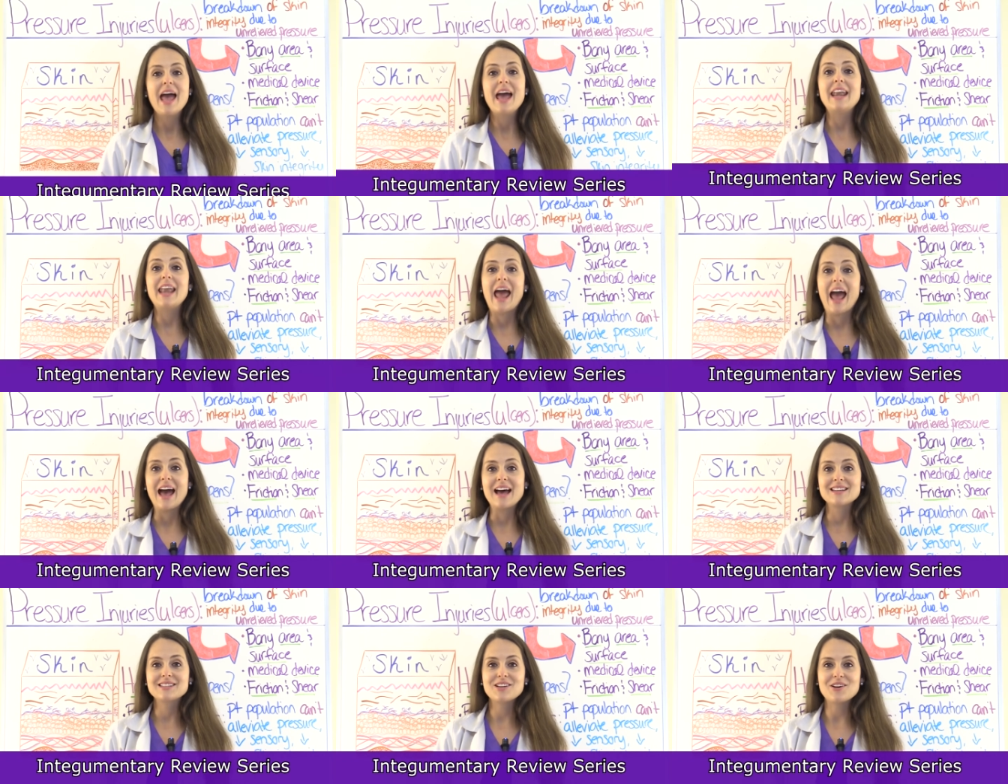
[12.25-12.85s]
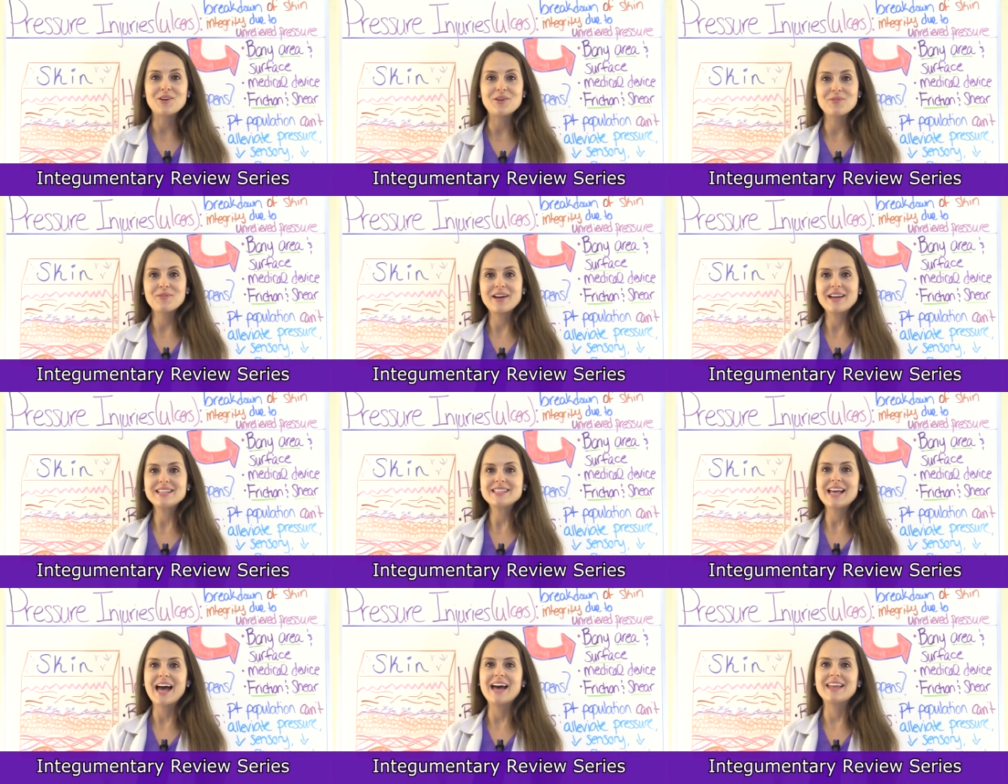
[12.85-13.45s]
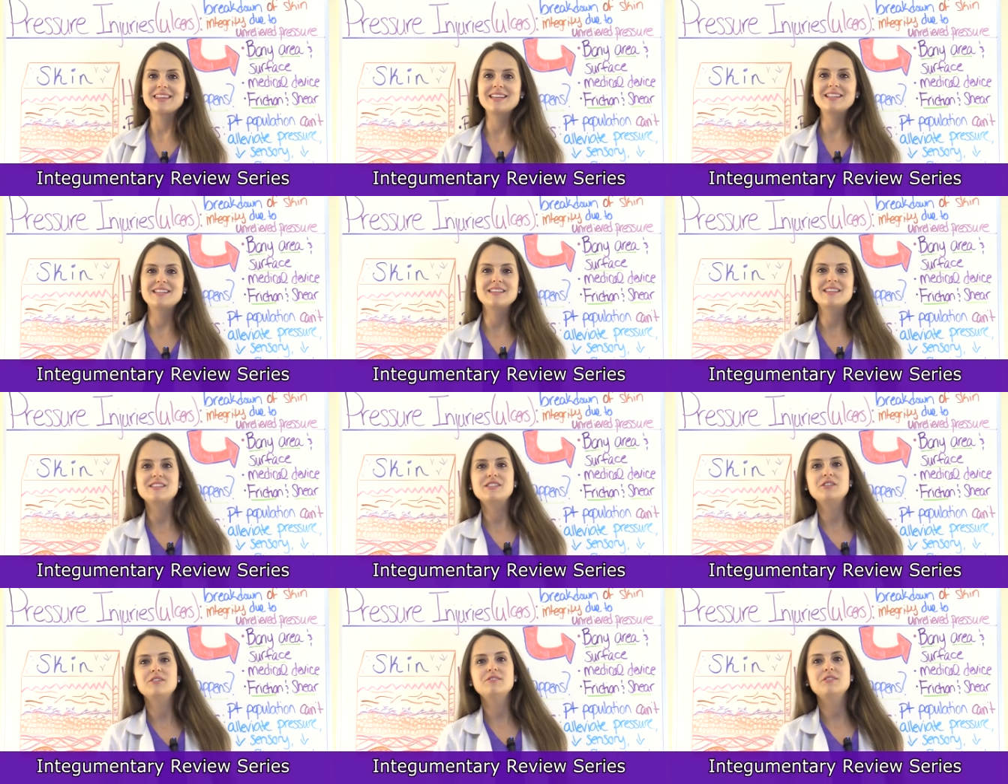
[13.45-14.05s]
And as always, at the end
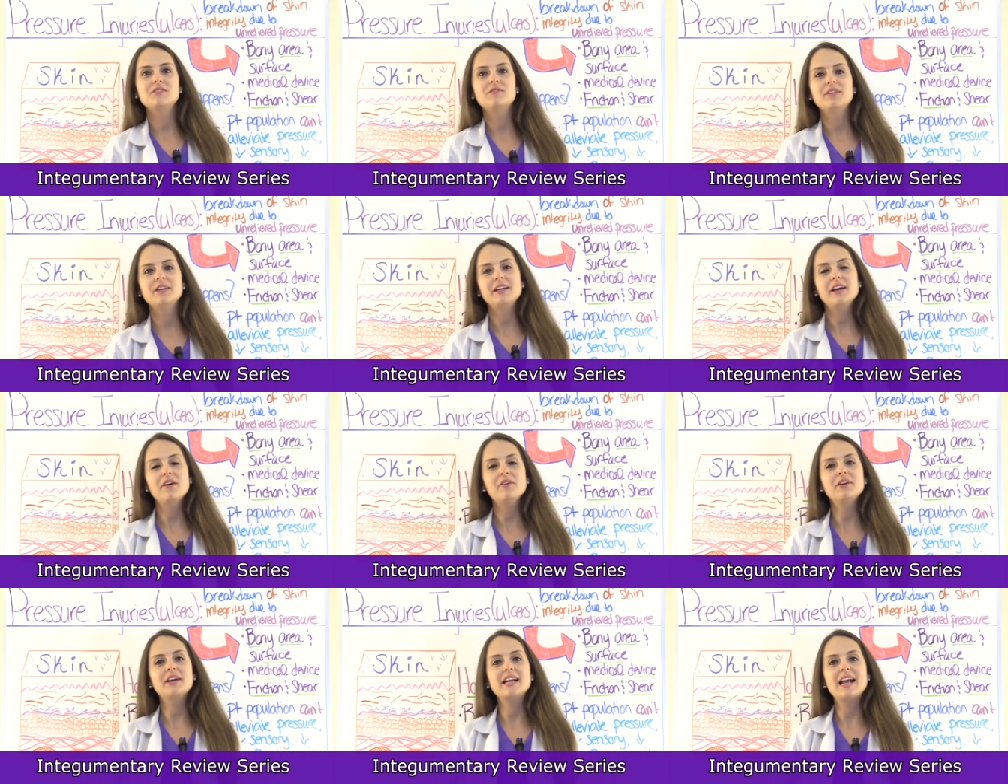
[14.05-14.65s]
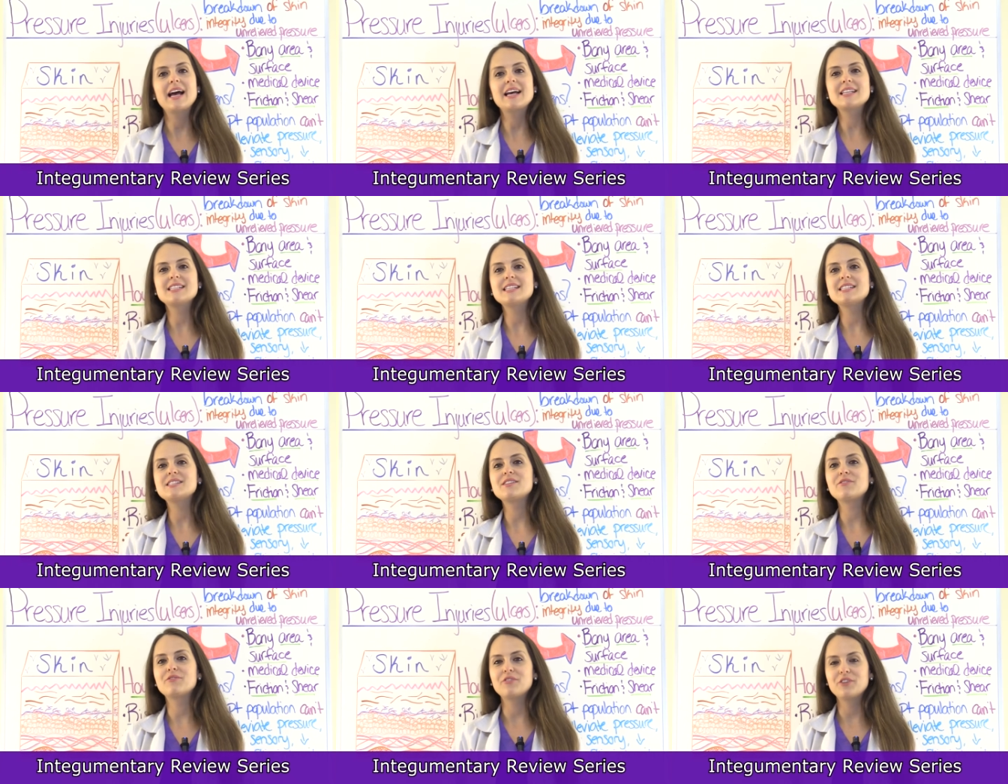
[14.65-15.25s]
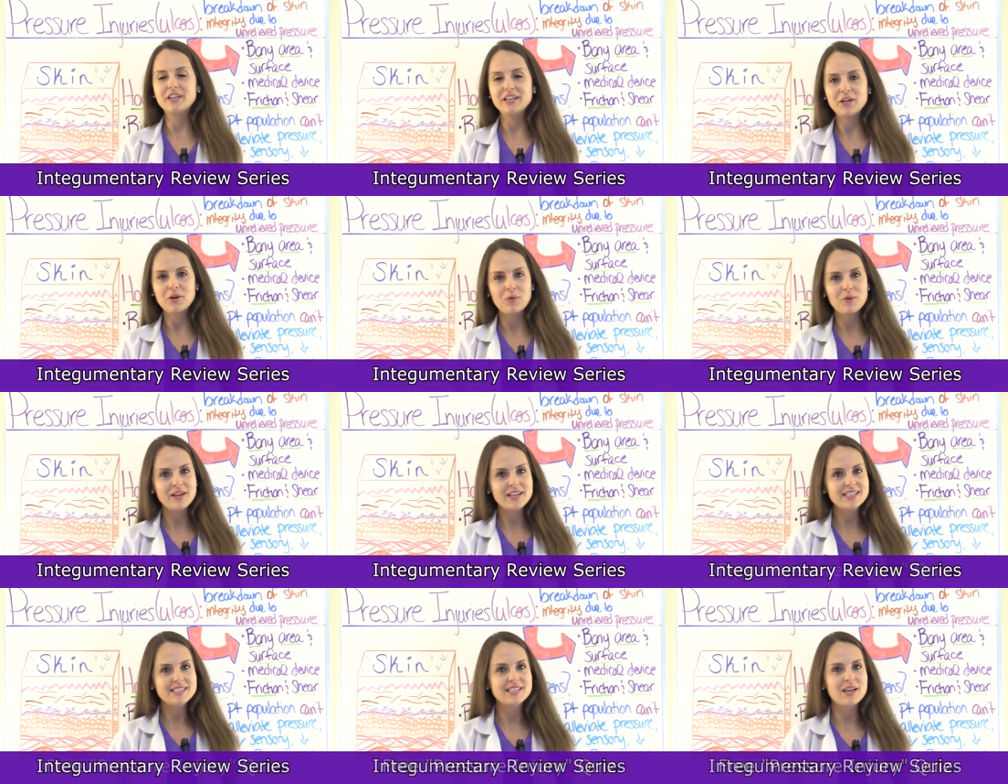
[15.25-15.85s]
of this YouTube video, you can access the free
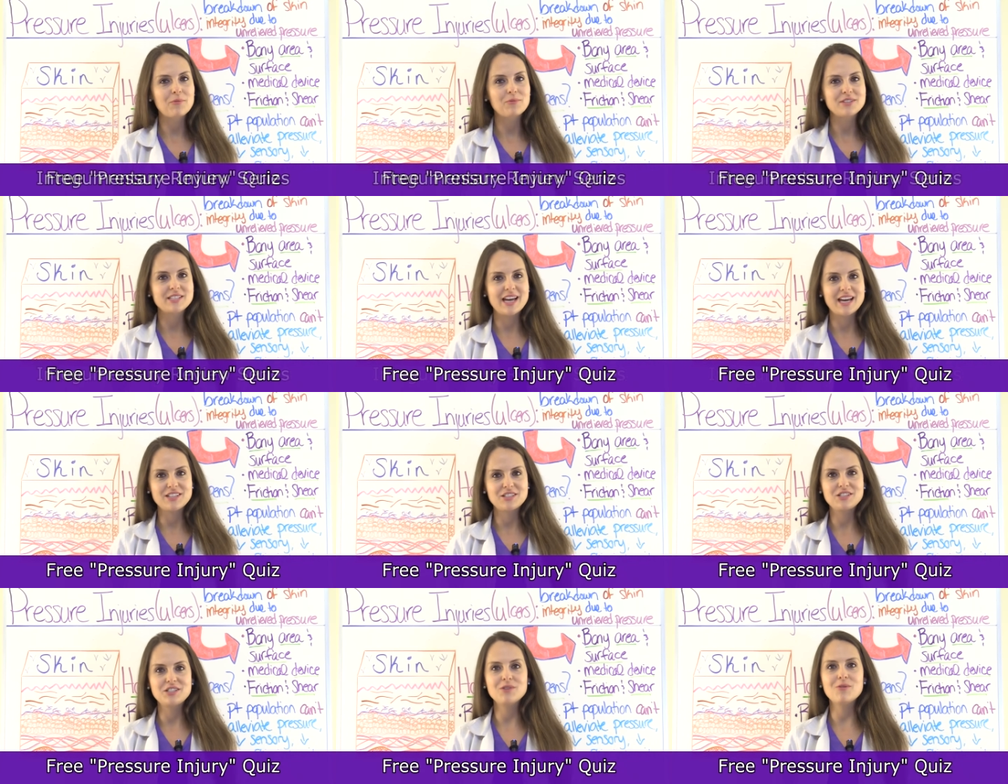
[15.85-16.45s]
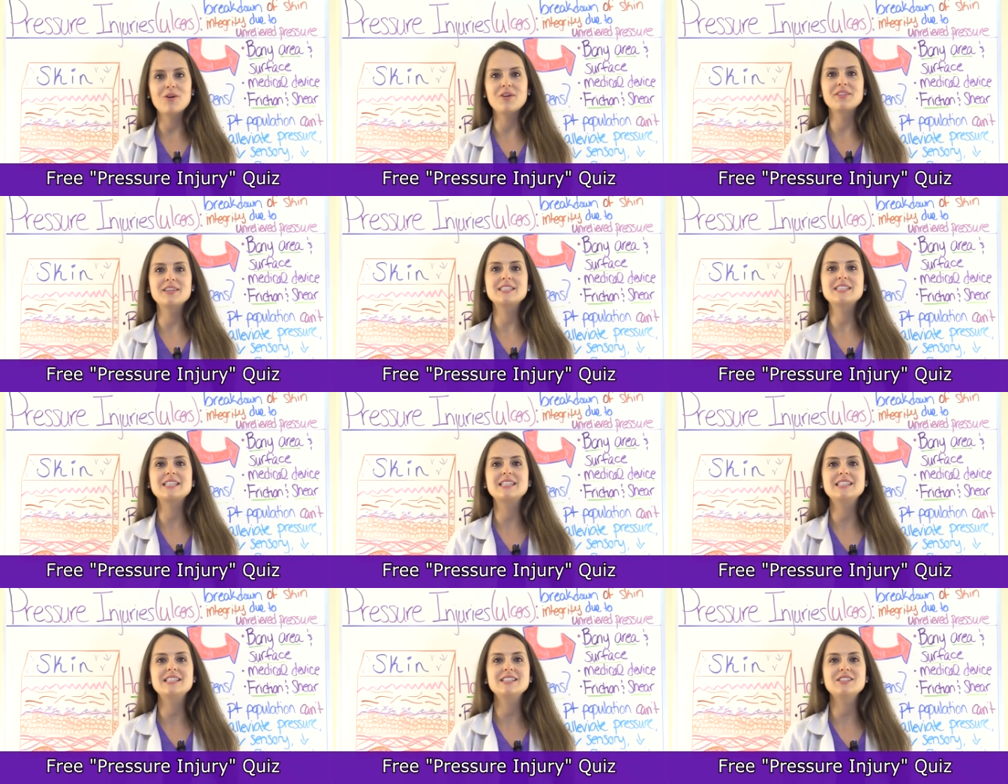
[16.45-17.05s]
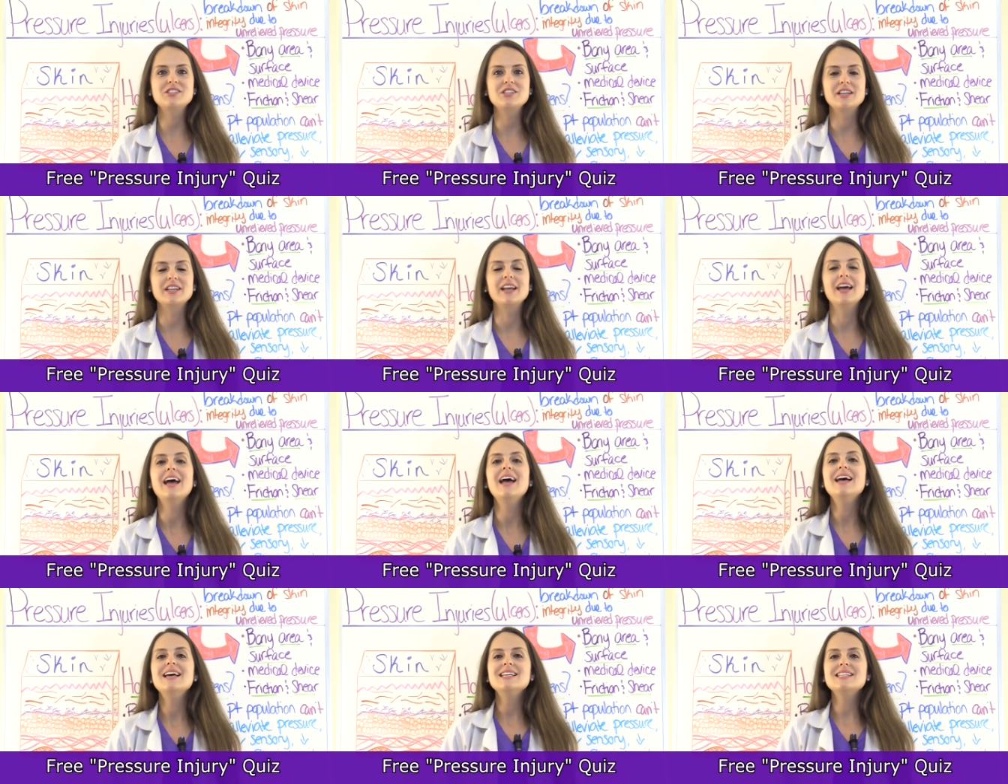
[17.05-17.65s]
quiz that will test you on this condition.
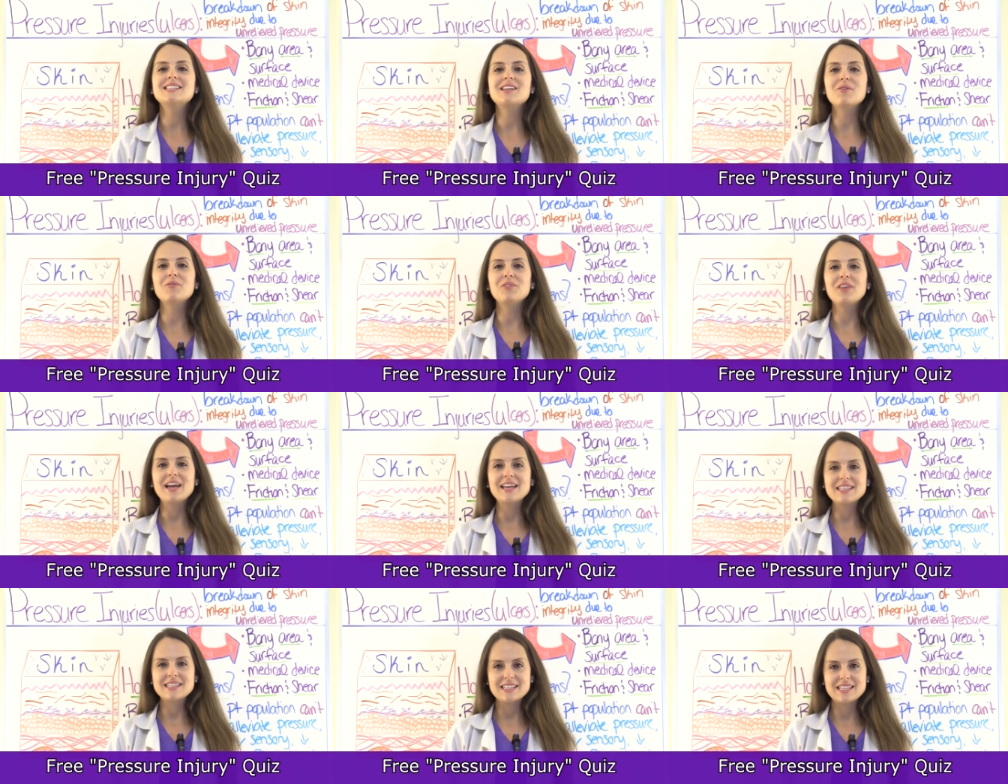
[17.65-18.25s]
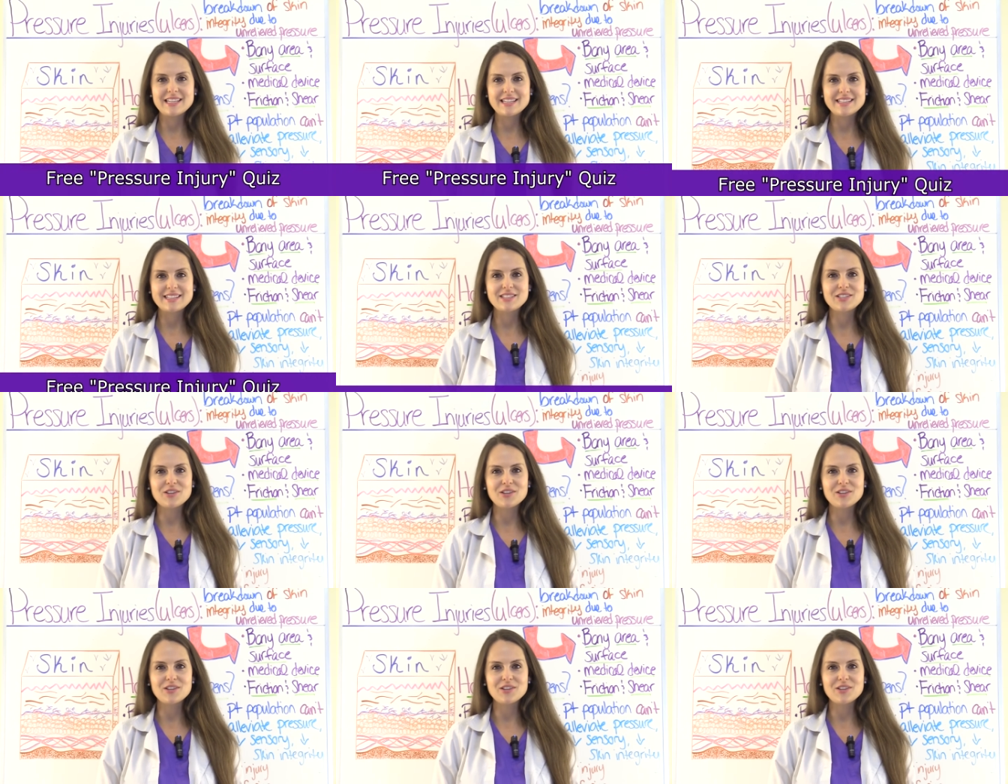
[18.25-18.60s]
So let's get